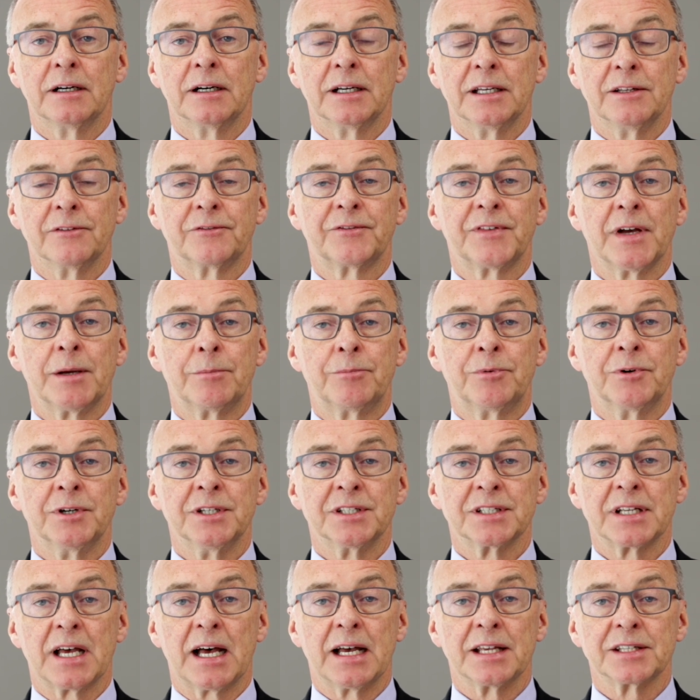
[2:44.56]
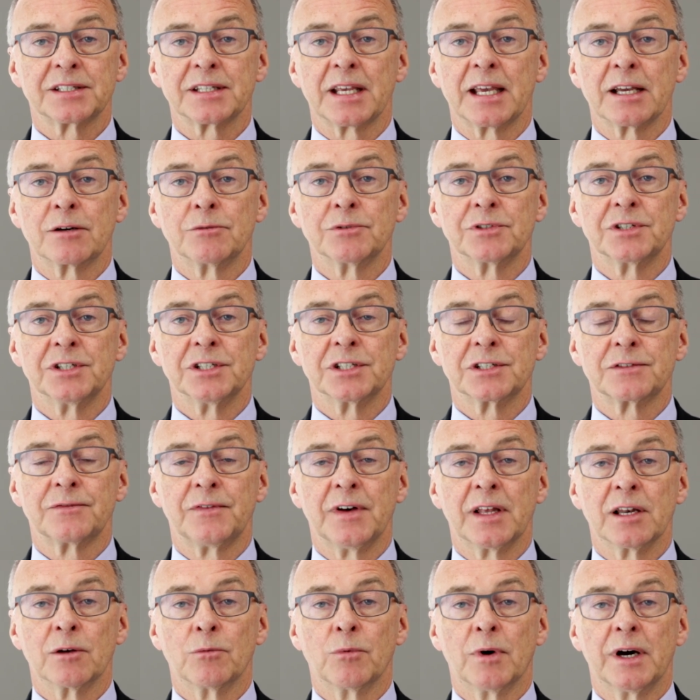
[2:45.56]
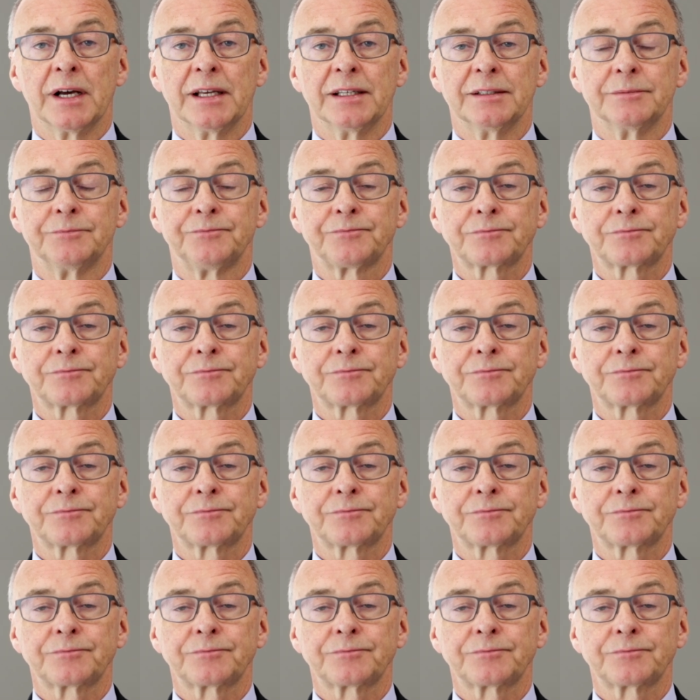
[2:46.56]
in February as equities fell away.